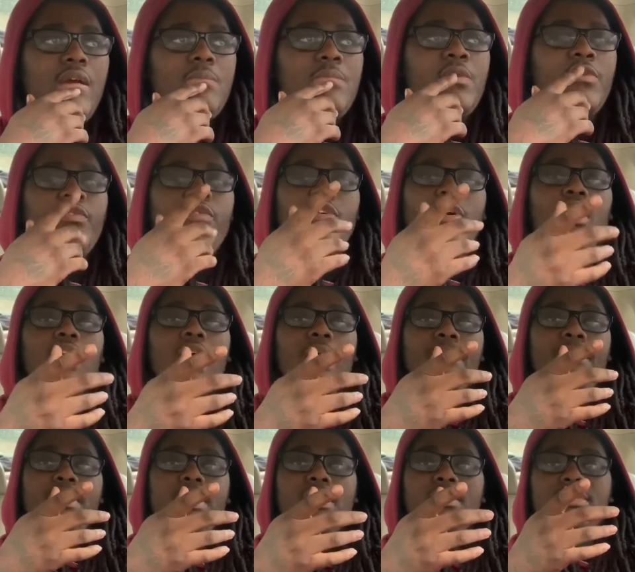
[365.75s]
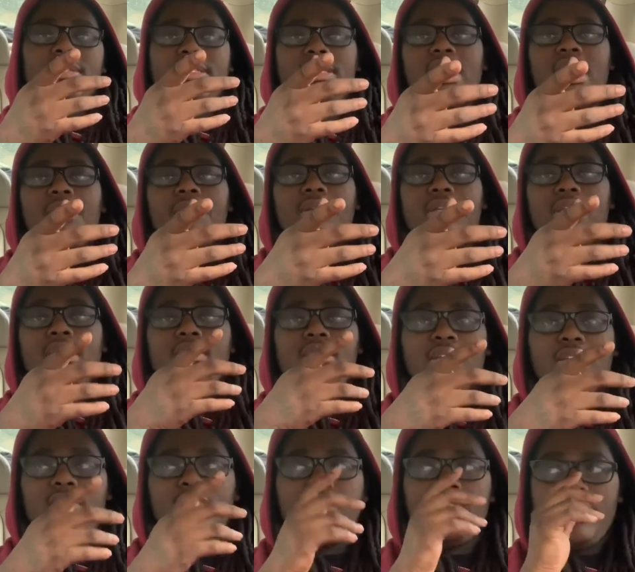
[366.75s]
before I pick up this camera and did
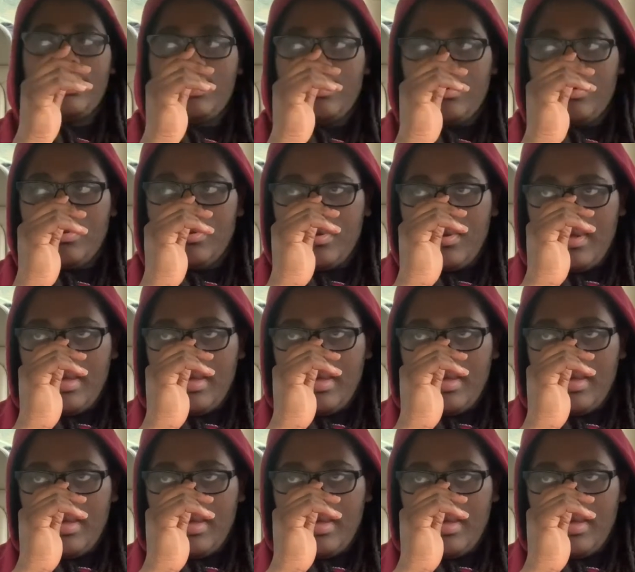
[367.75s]
another video.